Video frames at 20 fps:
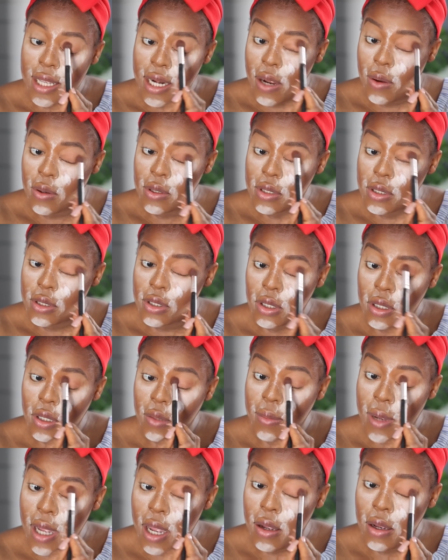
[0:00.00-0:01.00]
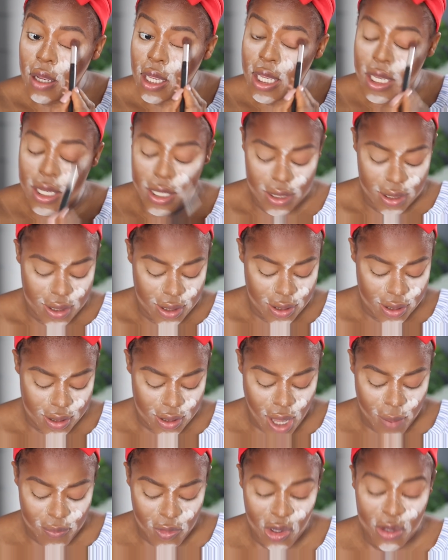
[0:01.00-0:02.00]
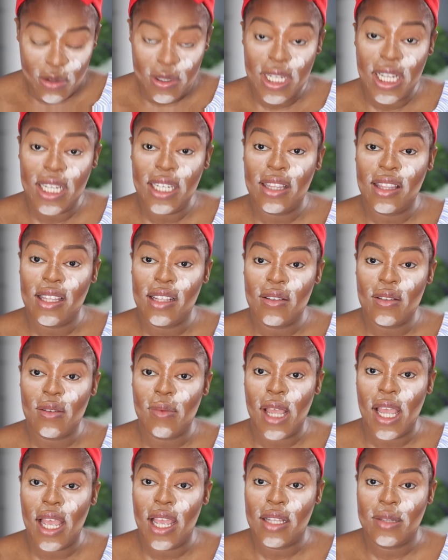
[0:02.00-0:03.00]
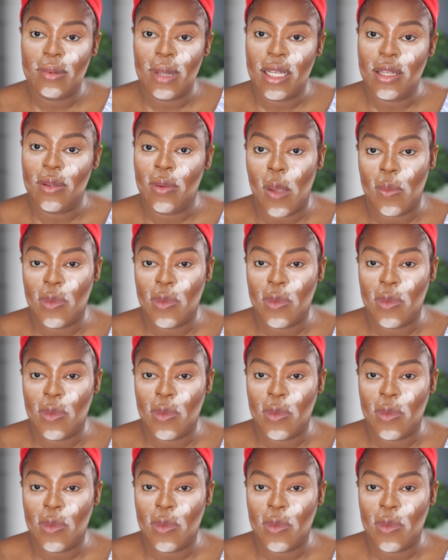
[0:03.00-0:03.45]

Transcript: I want to talk about is, I'm not doing anything to my eyes, by the way.